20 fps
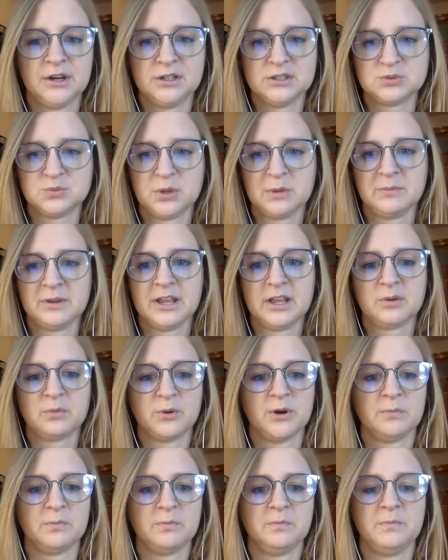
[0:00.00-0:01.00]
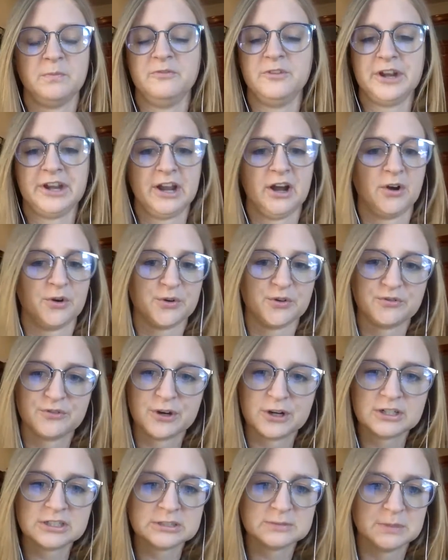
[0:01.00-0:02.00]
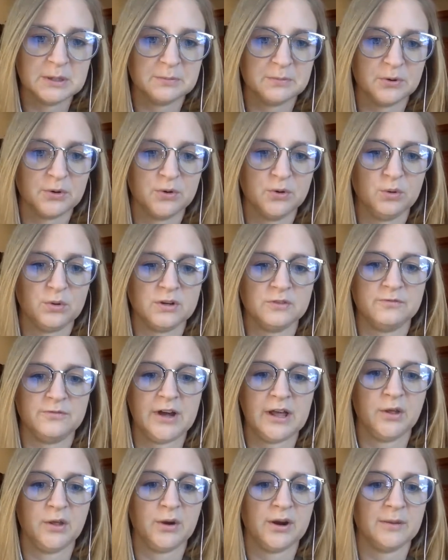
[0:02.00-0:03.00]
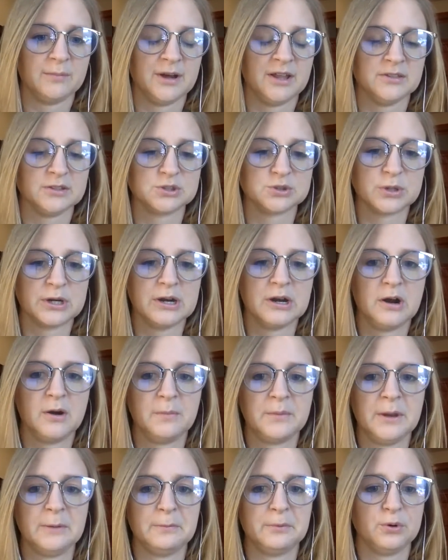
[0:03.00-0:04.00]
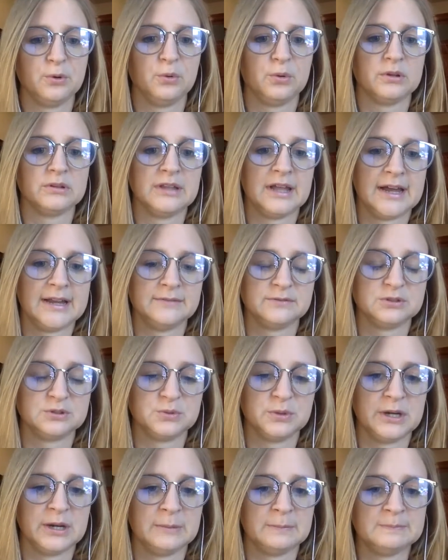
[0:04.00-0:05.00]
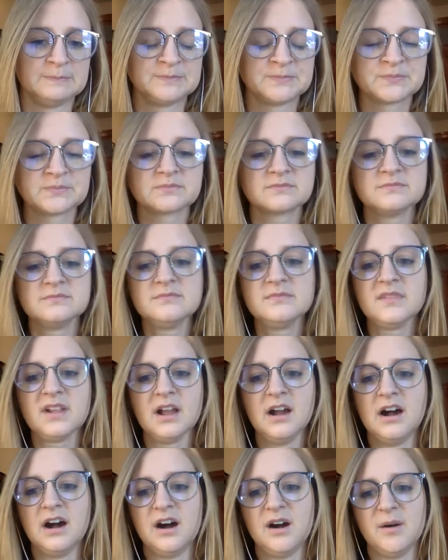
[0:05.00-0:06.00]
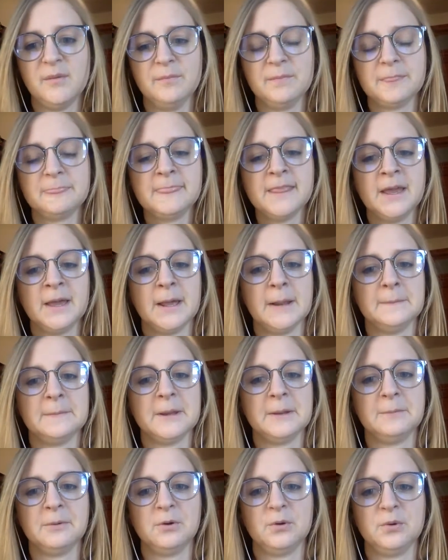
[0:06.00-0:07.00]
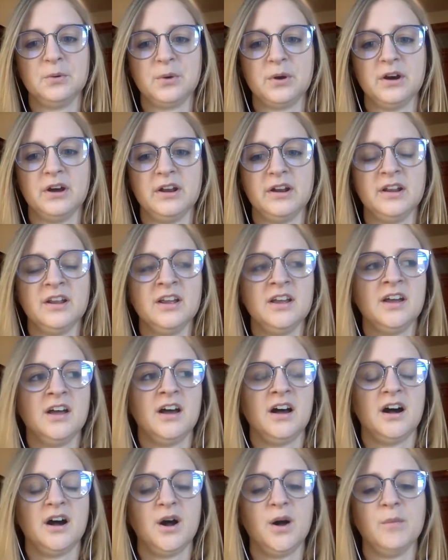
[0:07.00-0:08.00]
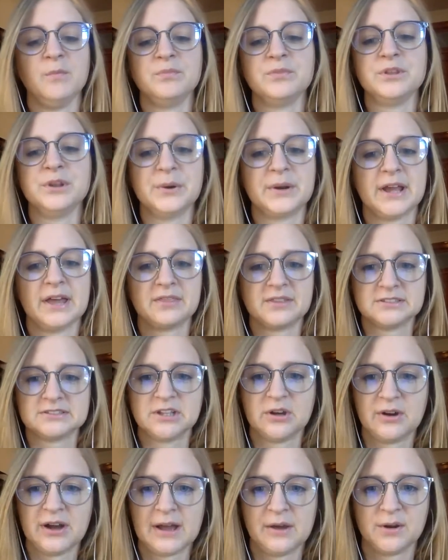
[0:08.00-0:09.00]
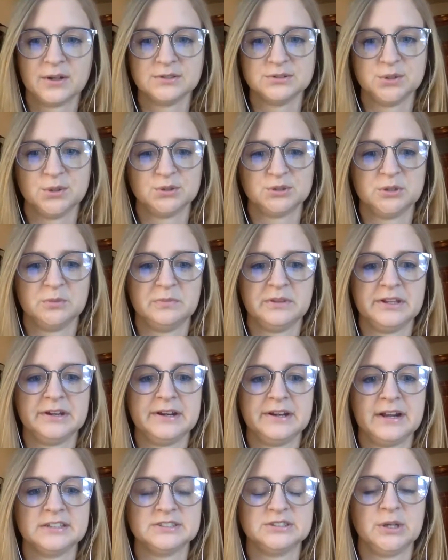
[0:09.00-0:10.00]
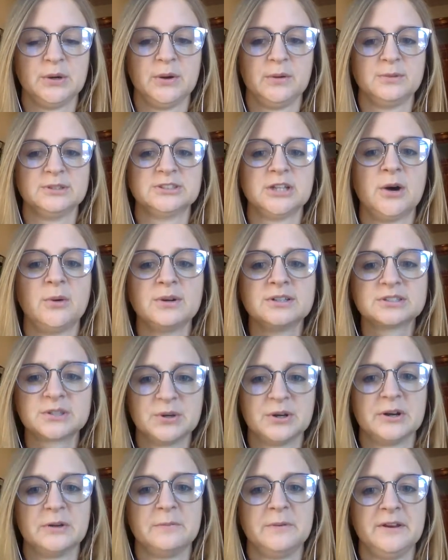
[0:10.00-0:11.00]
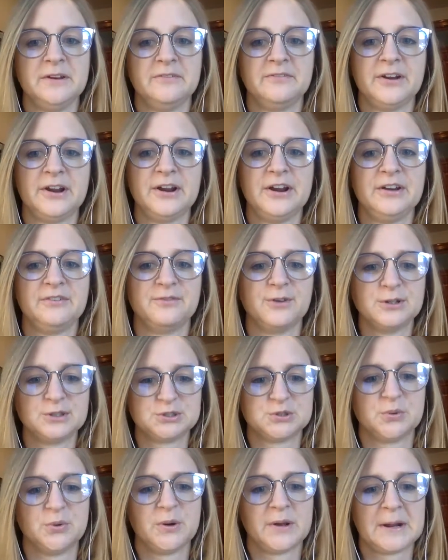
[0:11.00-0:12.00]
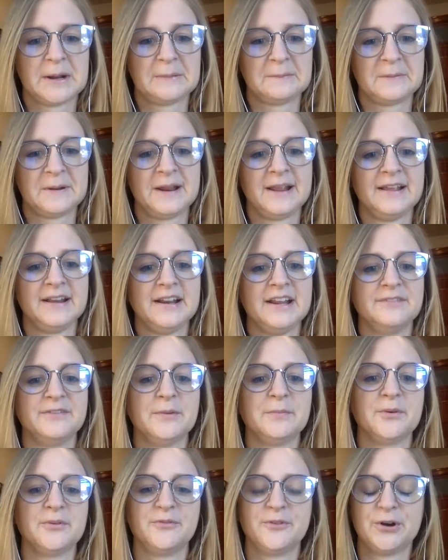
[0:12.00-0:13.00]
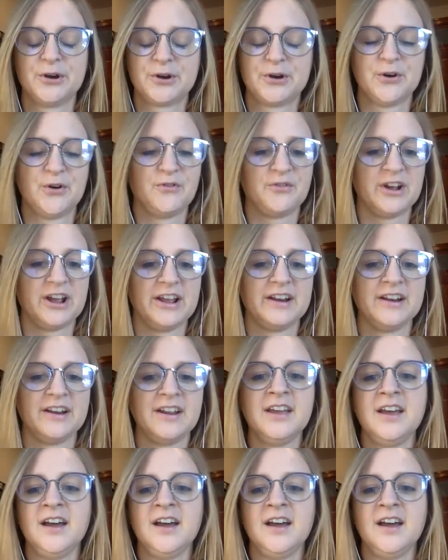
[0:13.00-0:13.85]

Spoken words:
first hires we made were videographers, people who could follow him on the trail, people who could live stream, and people who could get this all out on social media. So it was always going to be a very virtual campaign, even before COVID.